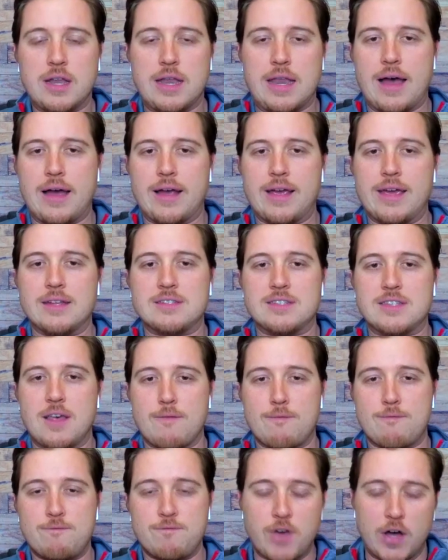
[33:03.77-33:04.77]
nuggets
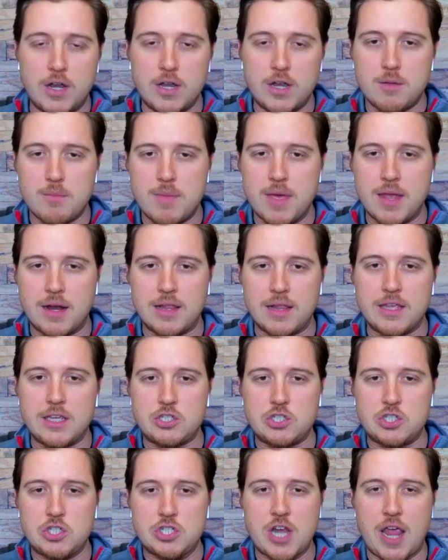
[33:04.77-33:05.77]
that
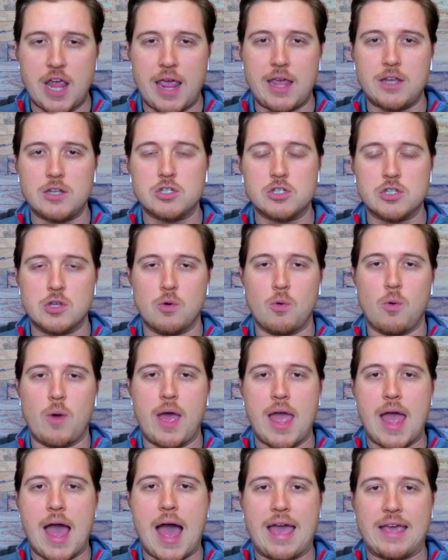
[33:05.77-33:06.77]
fundamentally change the
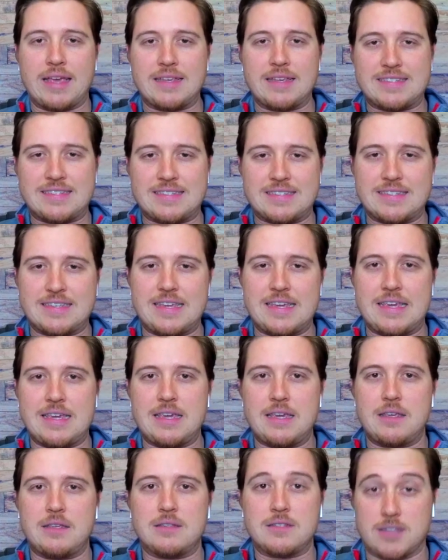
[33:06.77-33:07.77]
way I
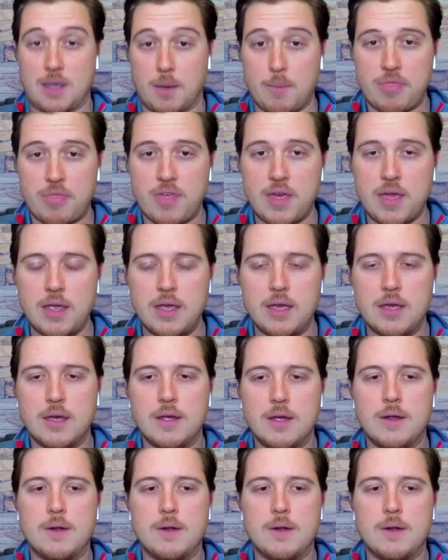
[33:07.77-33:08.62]
see something,